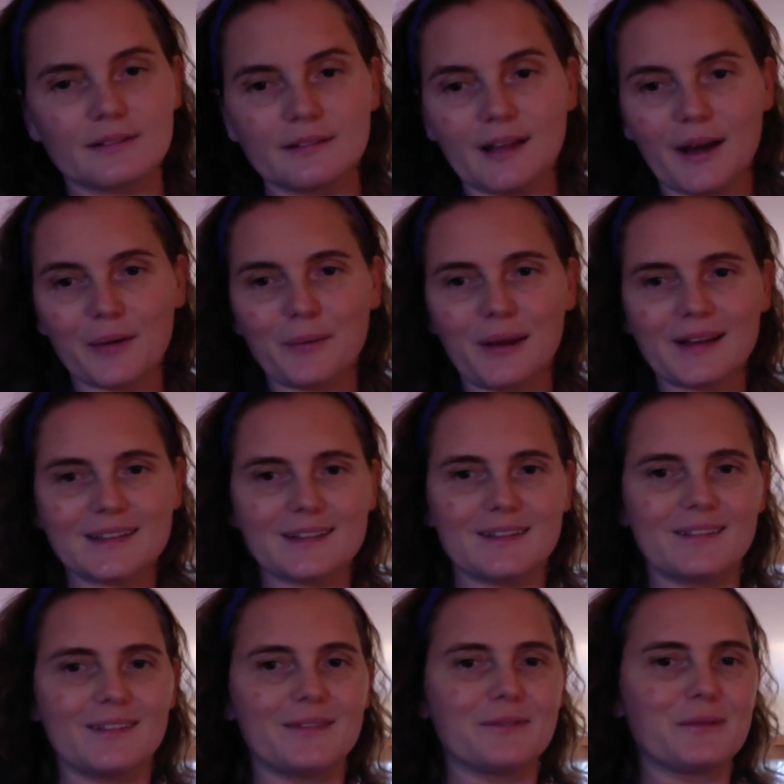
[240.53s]
Not quite
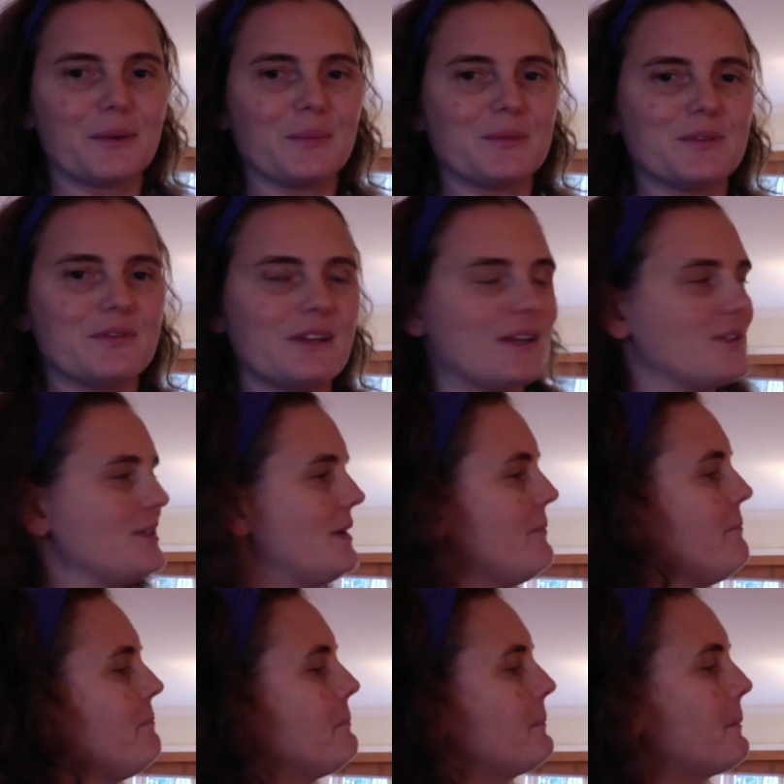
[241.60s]
room to finish
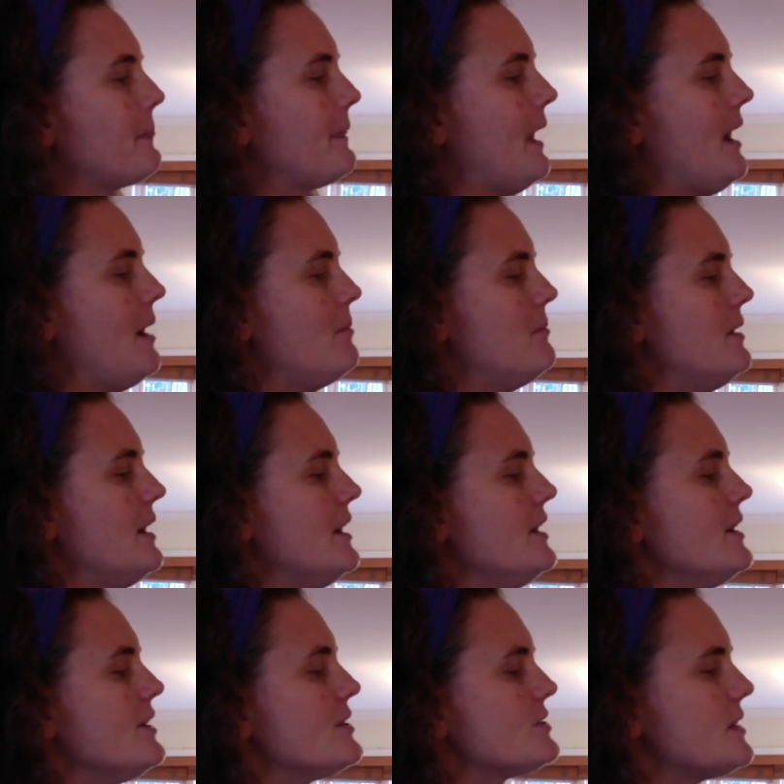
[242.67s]
it.
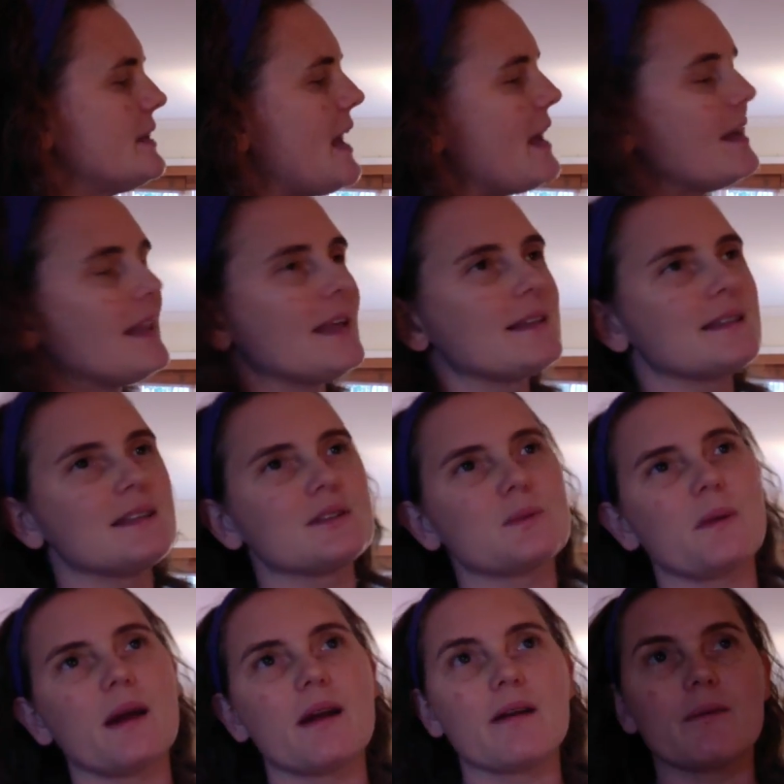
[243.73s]
So then this is
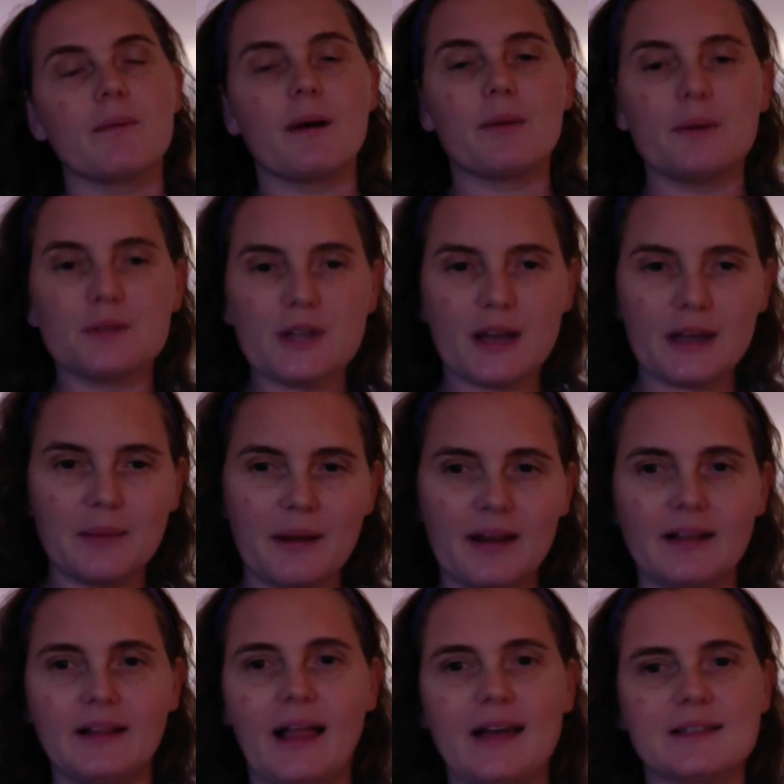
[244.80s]
where what we were talking about
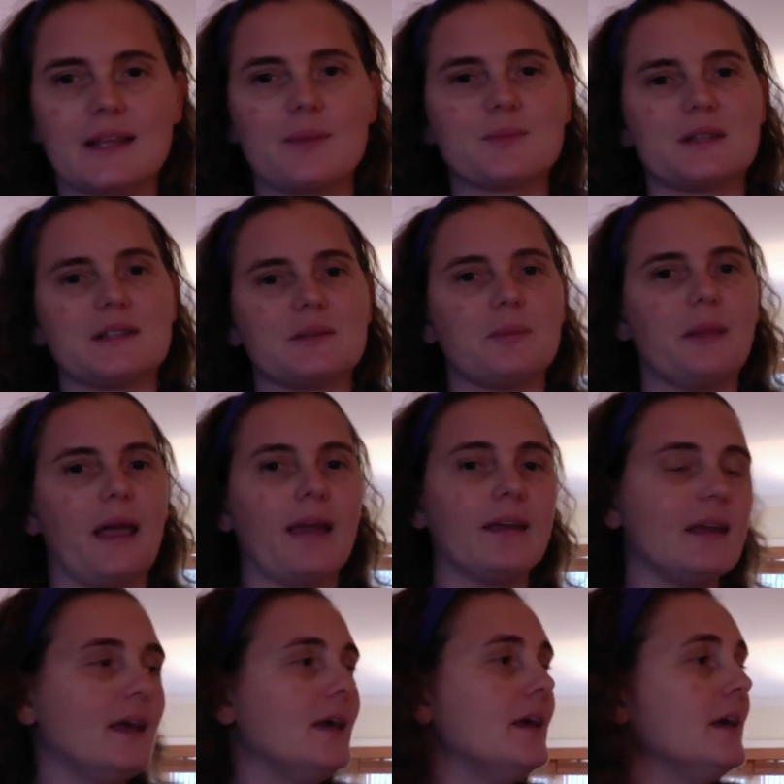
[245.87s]
in class comes into play.
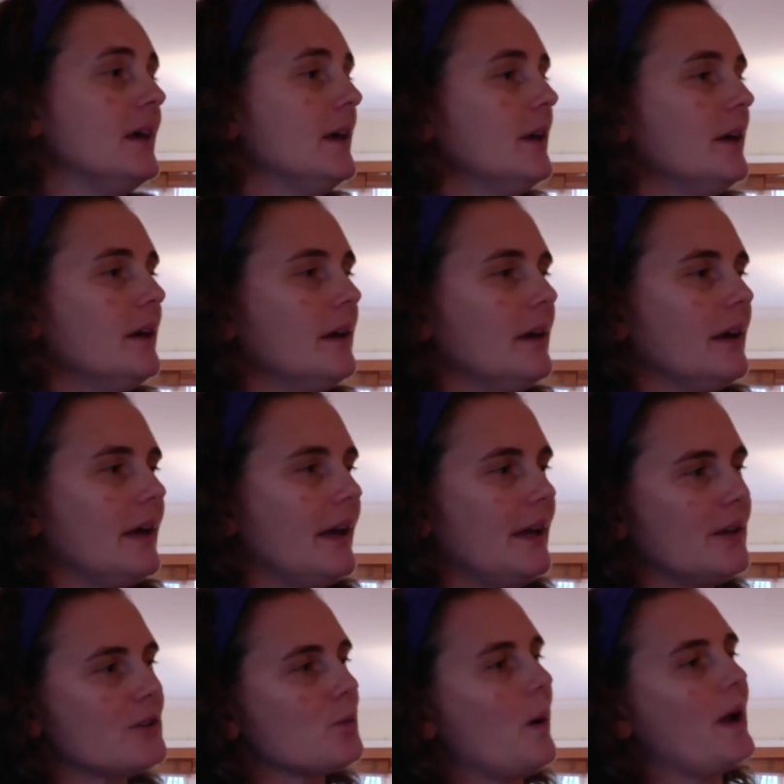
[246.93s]

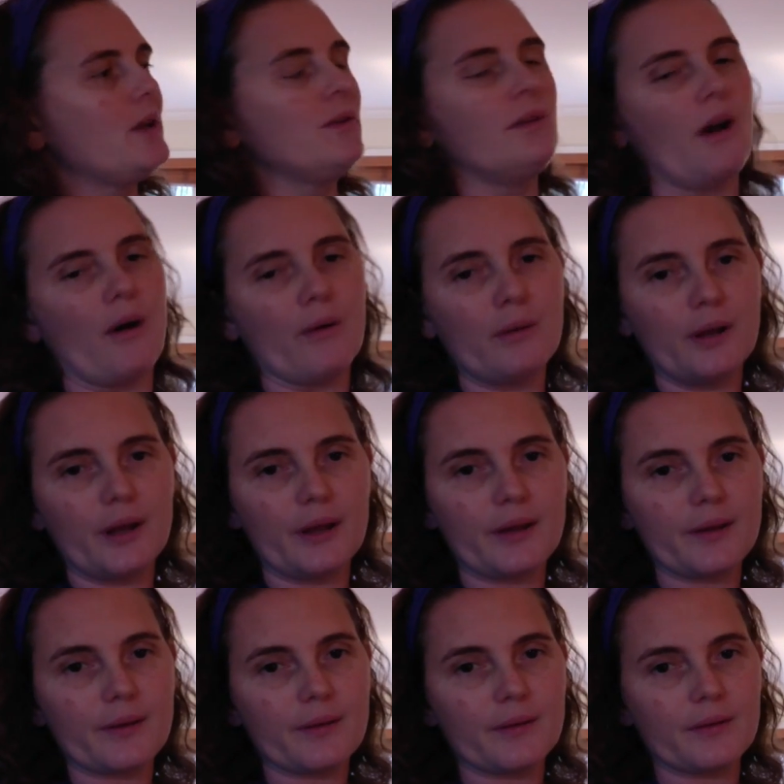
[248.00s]
Here's what you know.
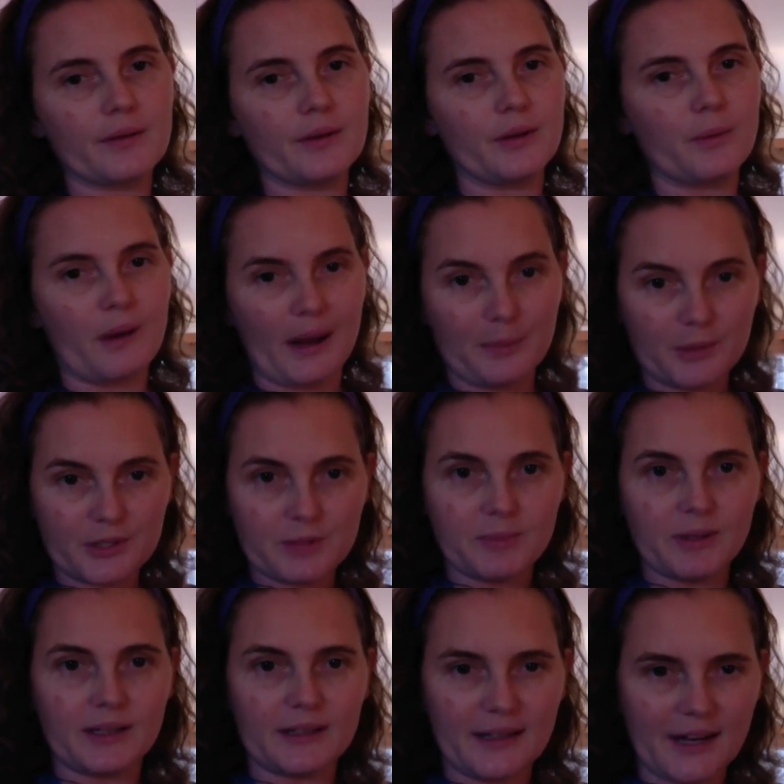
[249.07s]
You were able to
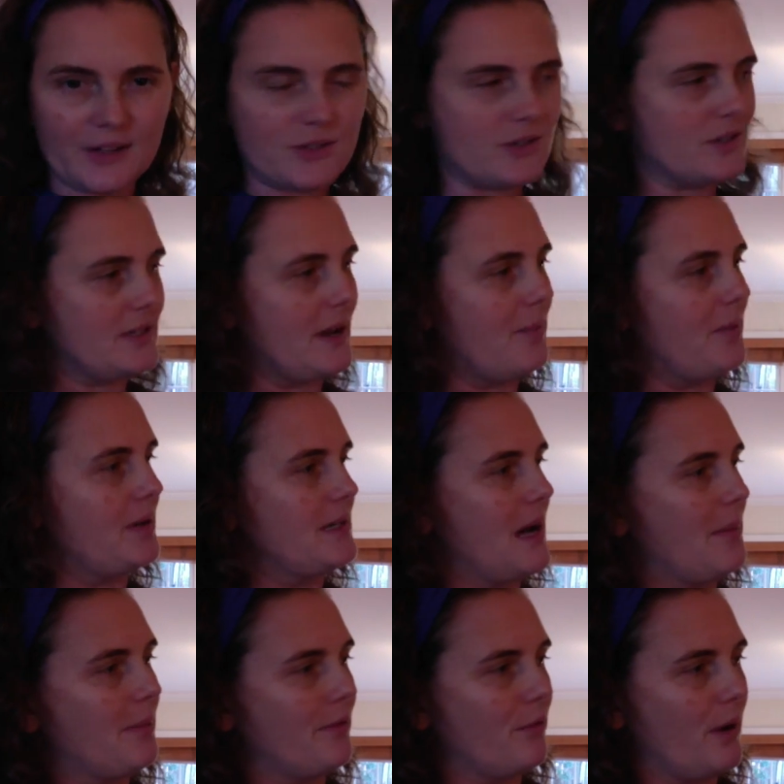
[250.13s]
build an extra step on
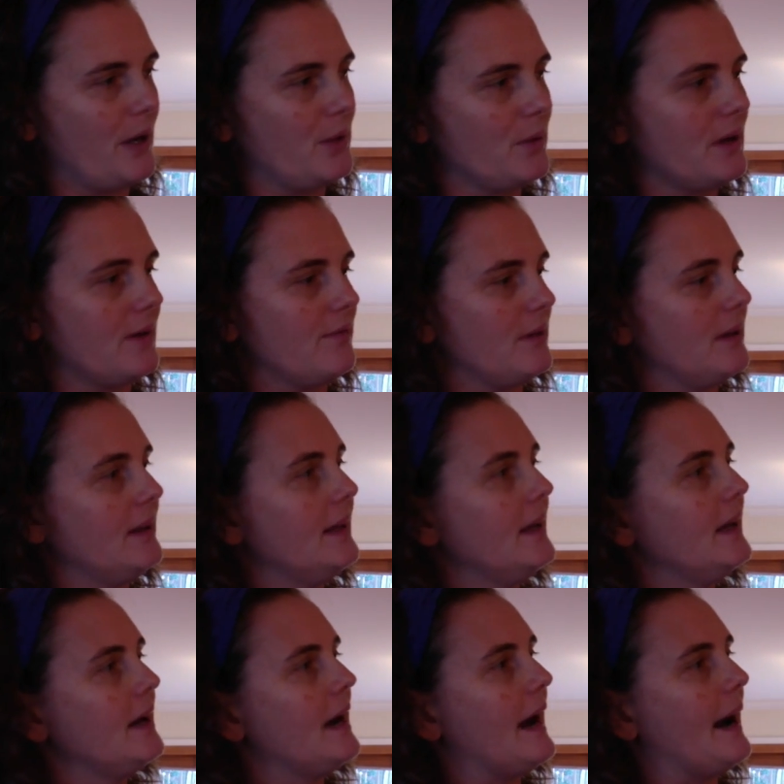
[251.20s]
top of what you were given.
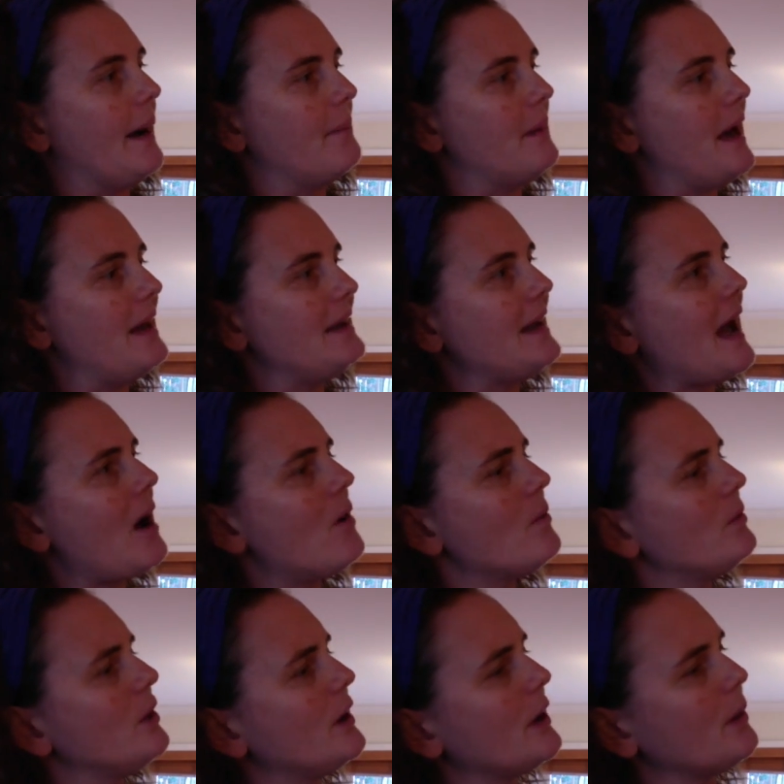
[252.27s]
And now
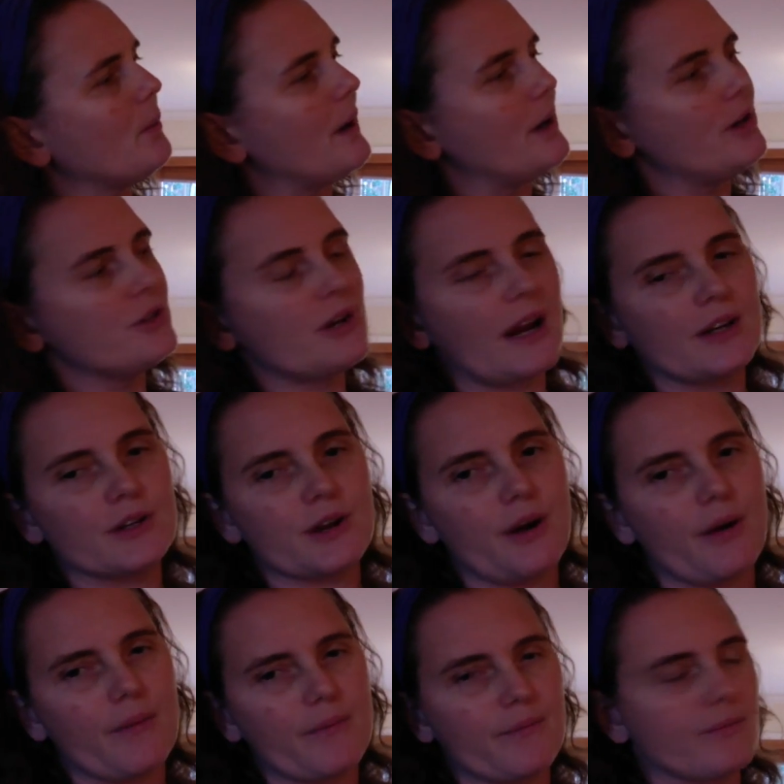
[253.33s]
look at where you're trying to
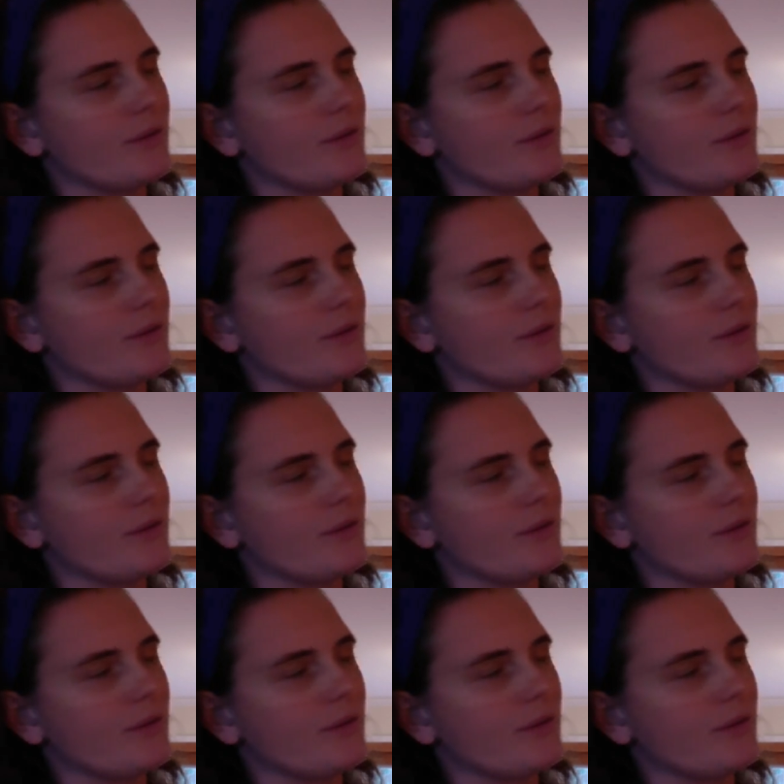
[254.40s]
go.